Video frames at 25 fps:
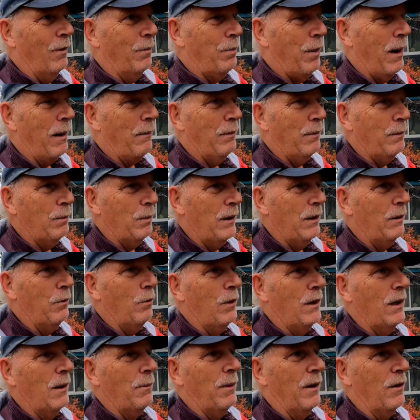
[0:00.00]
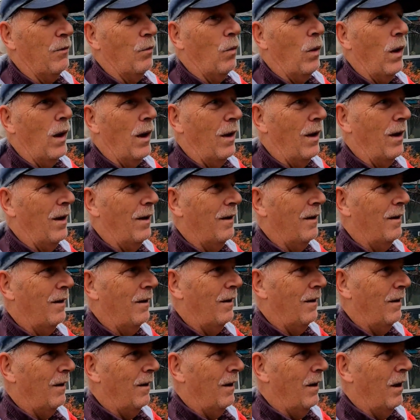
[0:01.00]
we probably would have been
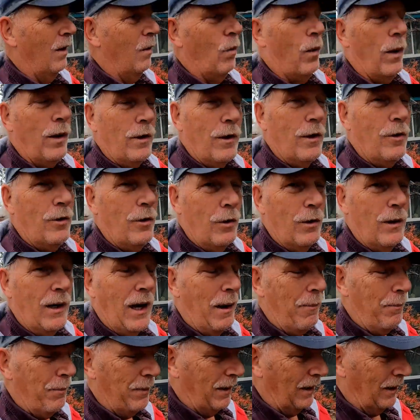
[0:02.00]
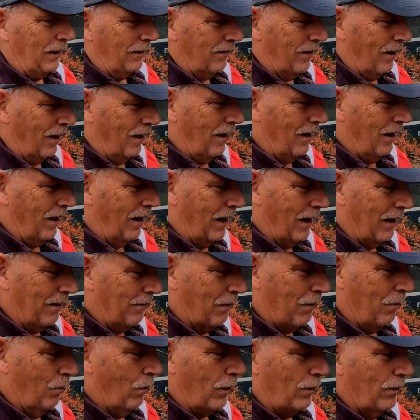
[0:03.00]
well-to-do companies,
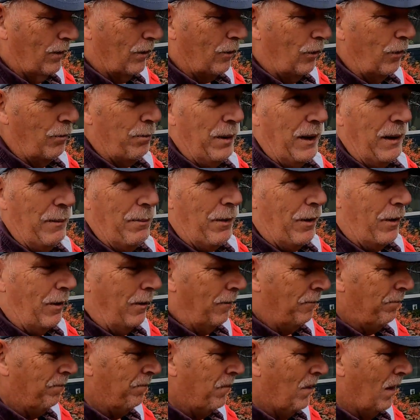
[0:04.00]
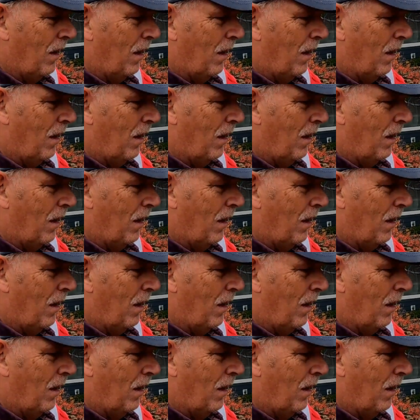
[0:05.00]
uh, well-to-do people.